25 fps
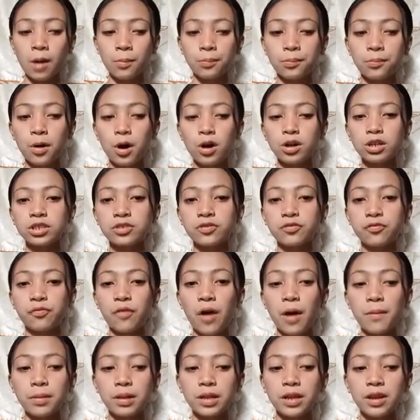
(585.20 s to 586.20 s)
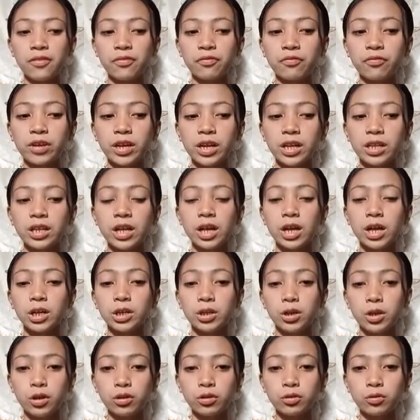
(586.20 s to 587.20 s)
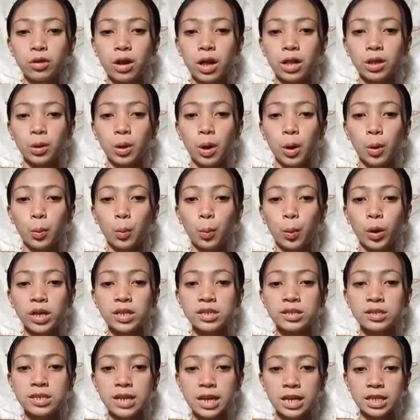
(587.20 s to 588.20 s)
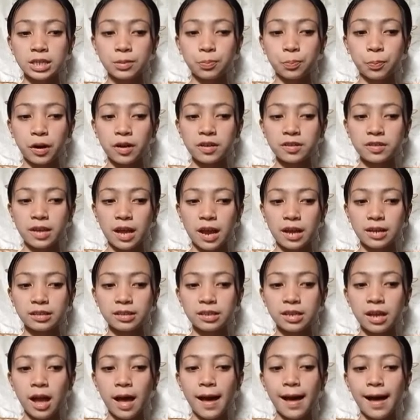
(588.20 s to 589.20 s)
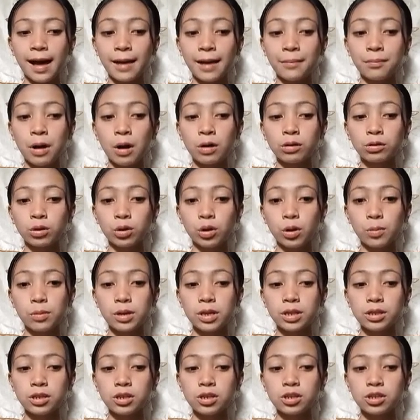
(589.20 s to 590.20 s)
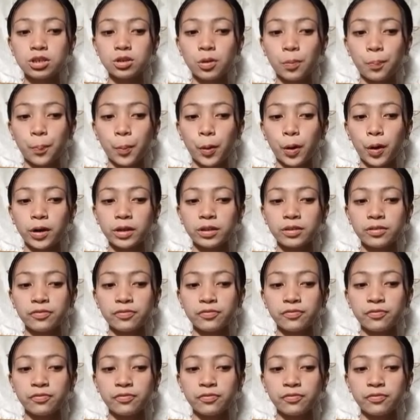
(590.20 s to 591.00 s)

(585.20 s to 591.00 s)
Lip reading: most families feel neutral with 6% about community support,